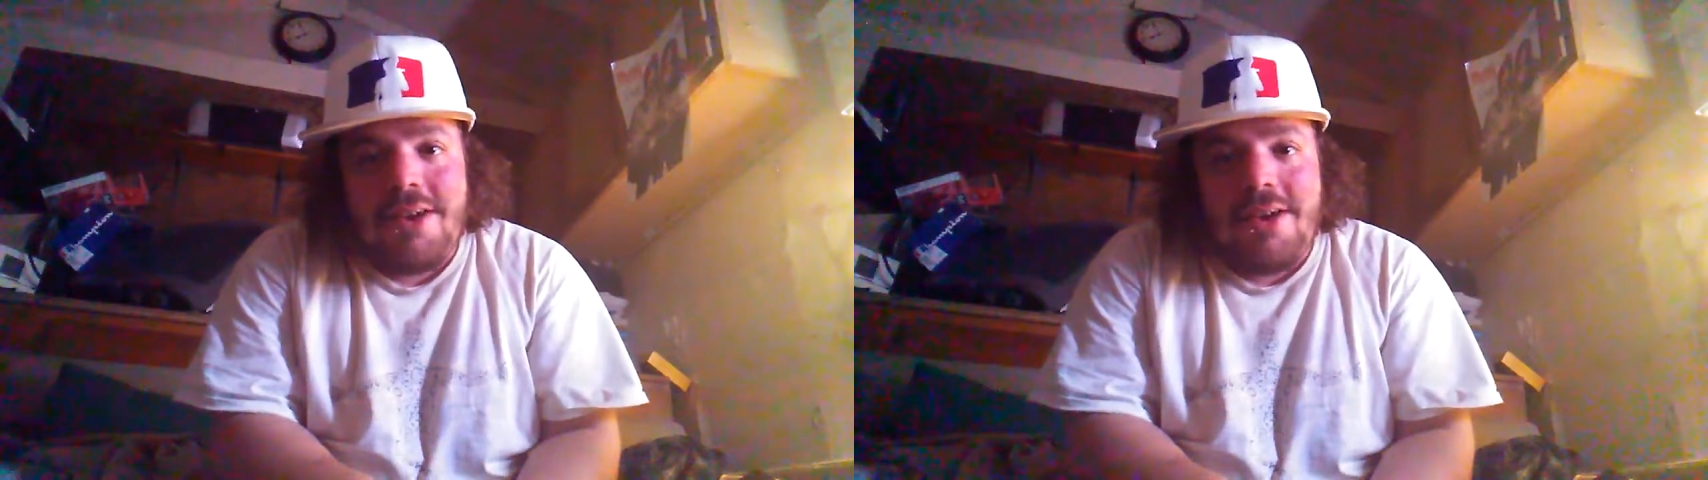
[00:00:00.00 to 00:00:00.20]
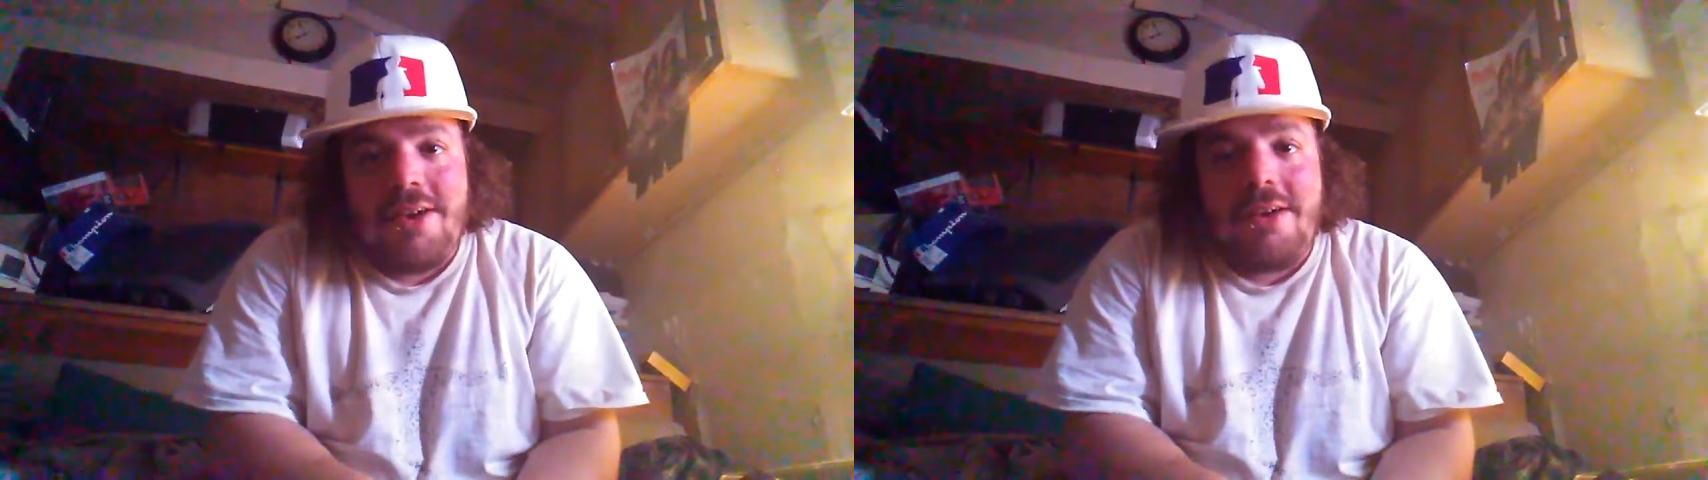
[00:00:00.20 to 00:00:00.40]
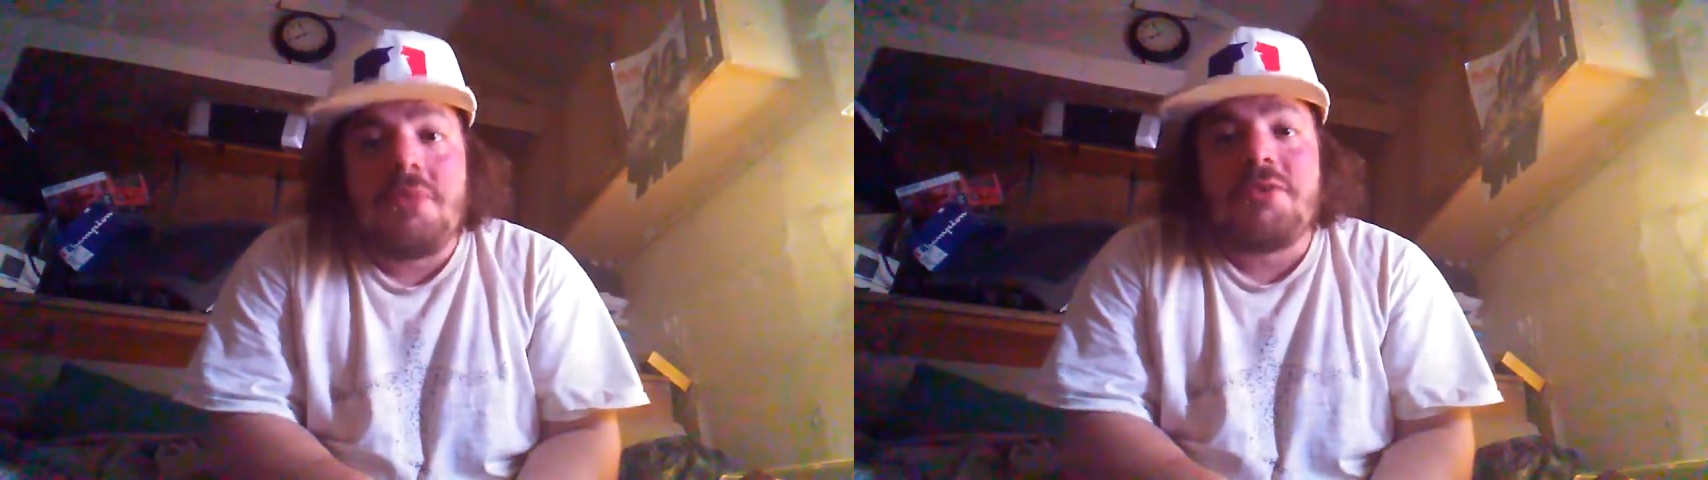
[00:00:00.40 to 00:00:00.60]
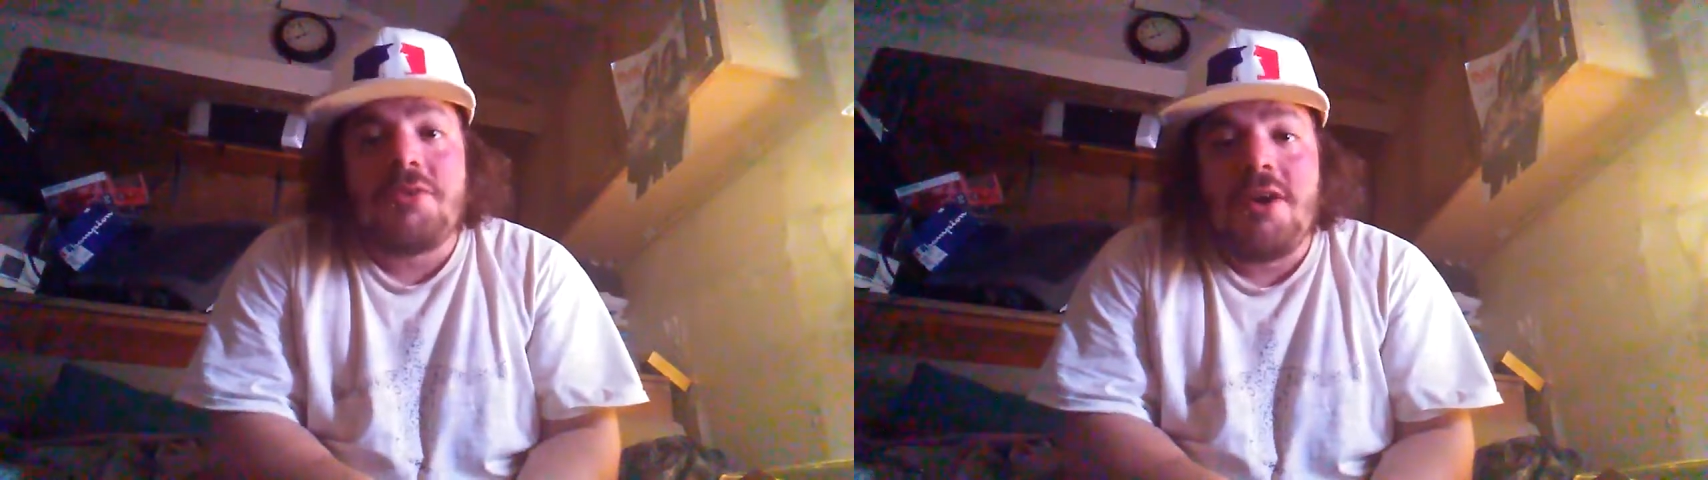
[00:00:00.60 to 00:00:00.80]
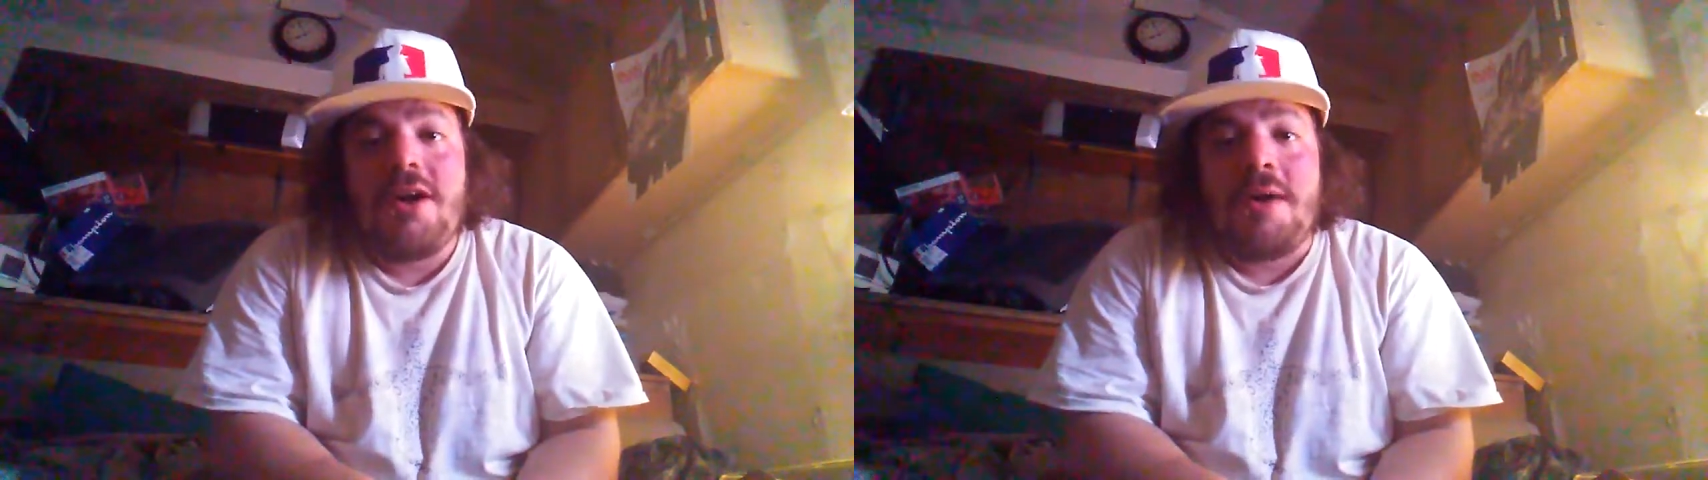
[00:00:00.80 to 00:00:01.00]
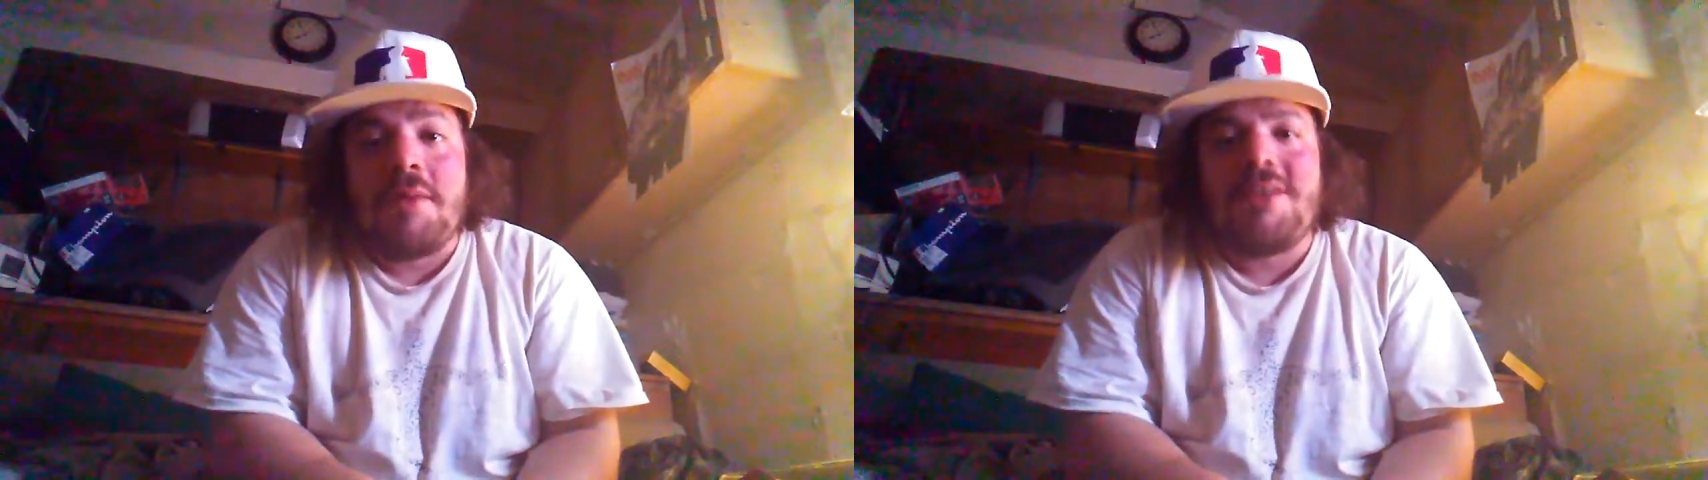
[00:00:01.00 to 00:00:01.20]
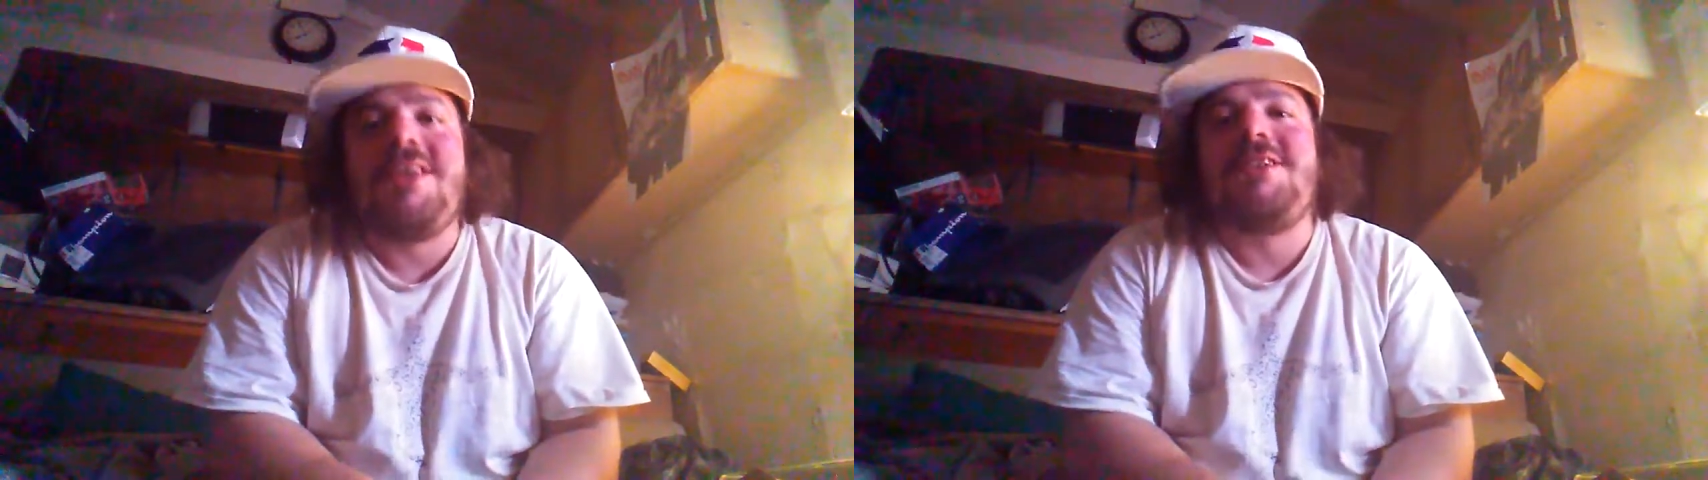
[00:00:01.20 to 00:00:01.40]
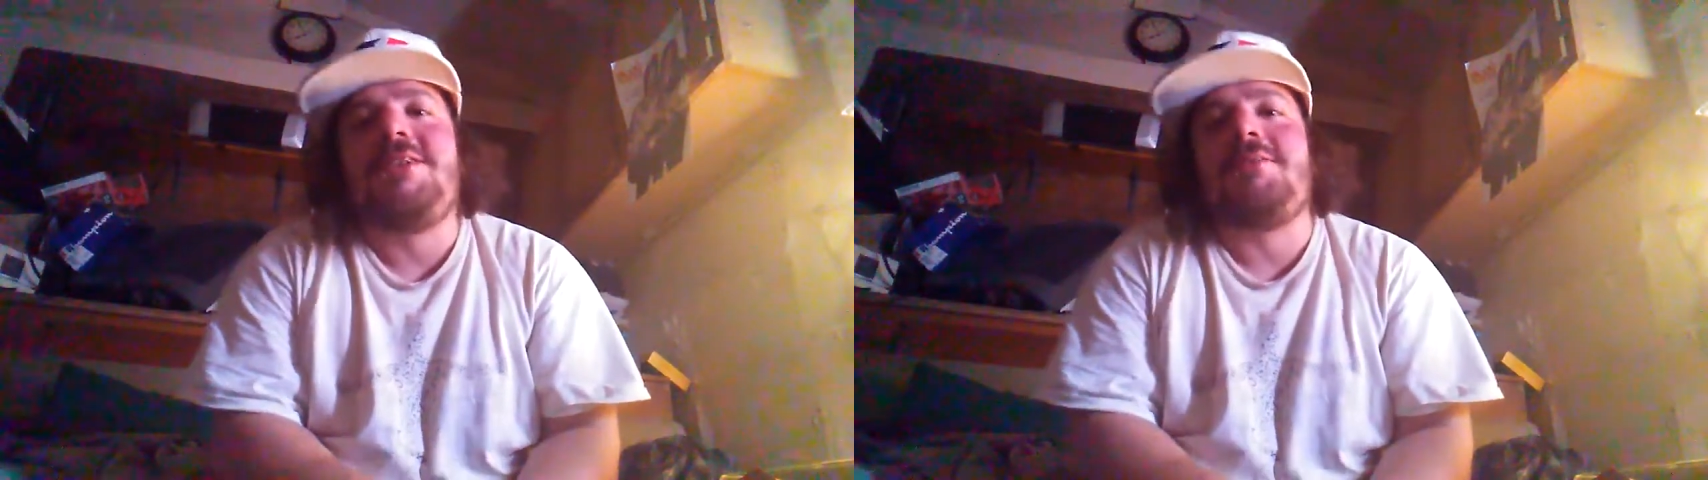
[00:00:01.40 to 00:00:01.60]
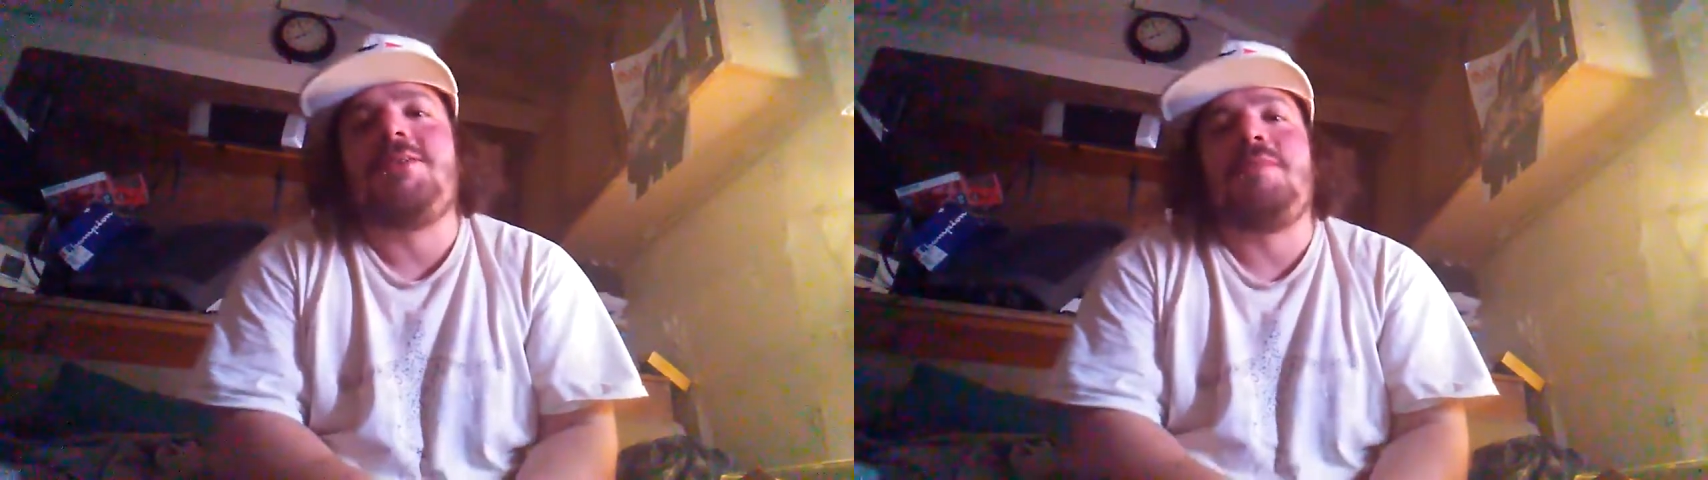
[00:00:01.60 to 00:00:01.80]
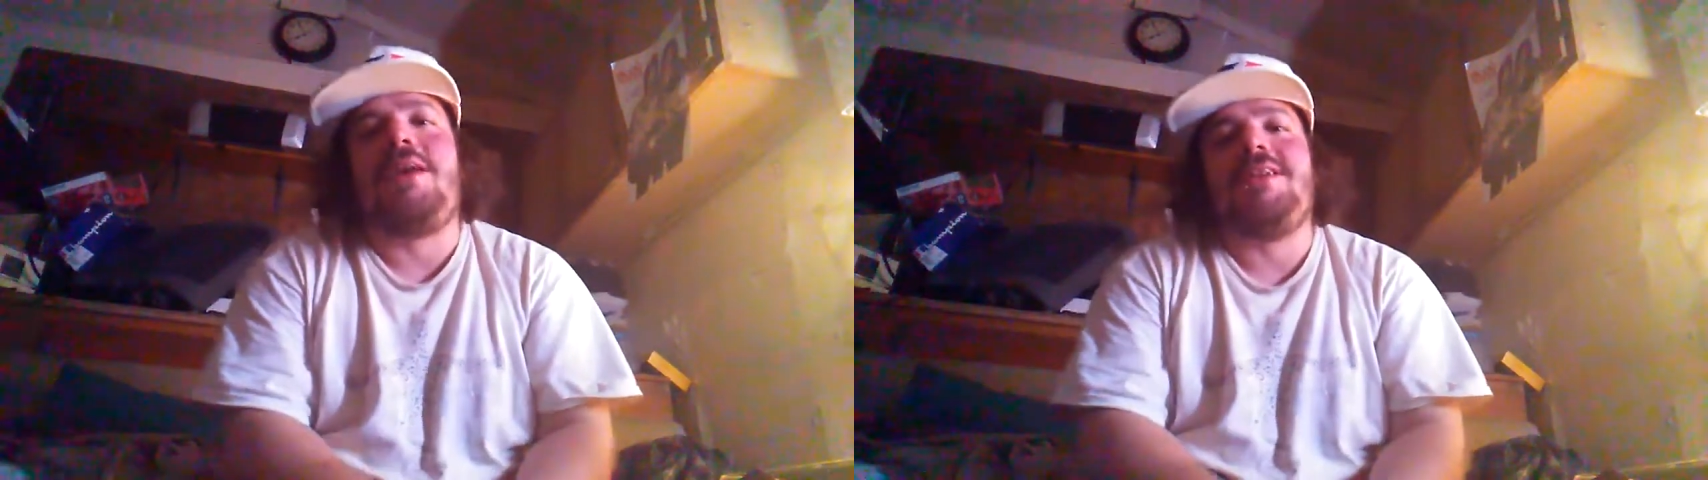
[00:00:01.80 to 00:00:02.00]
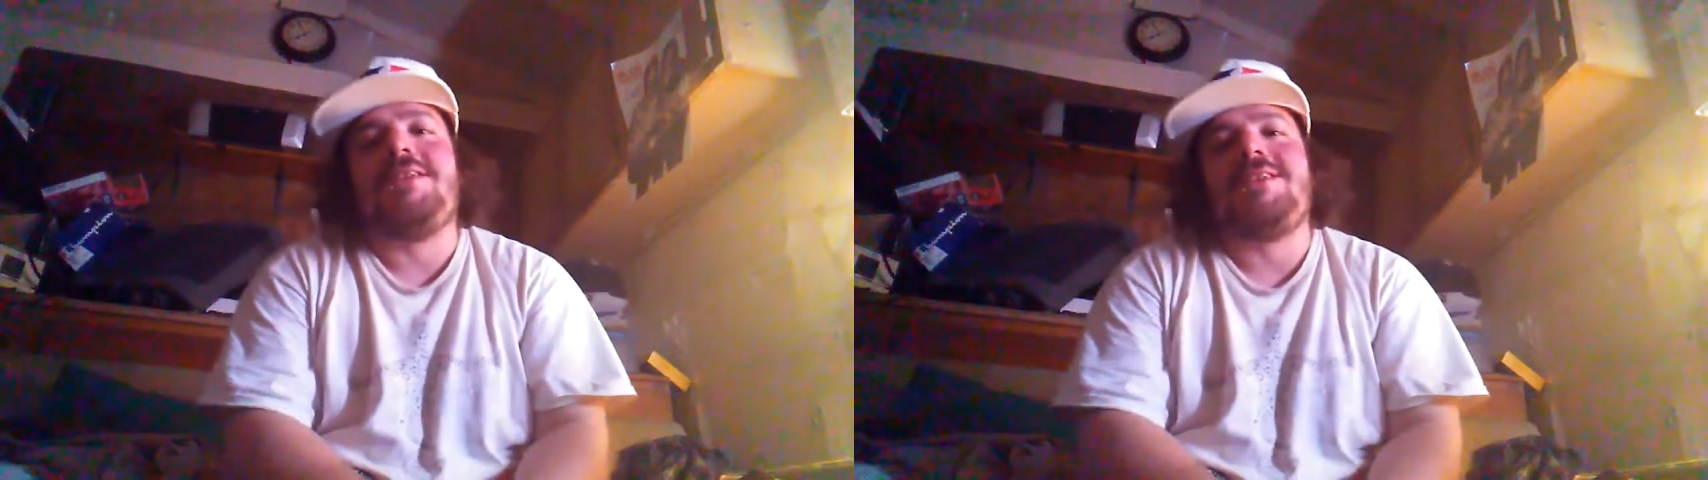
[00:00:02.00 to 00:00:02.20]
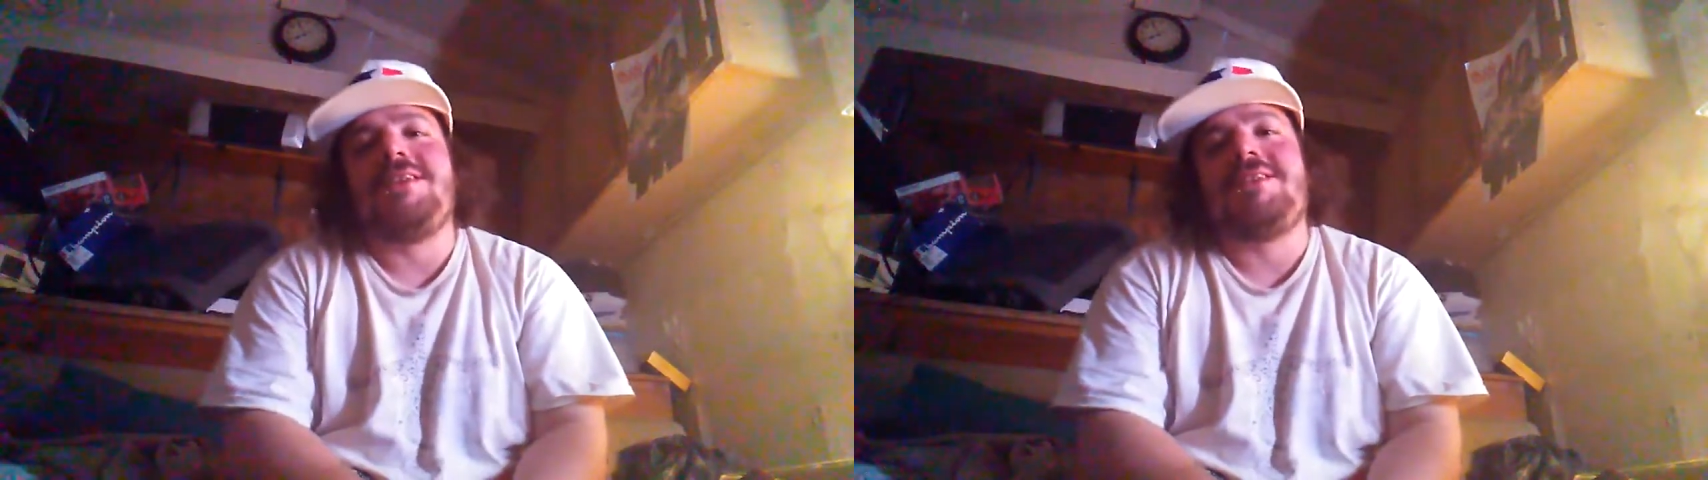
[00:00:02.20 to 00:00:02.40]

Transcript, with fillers: Uh, what's up? And then she responded and said,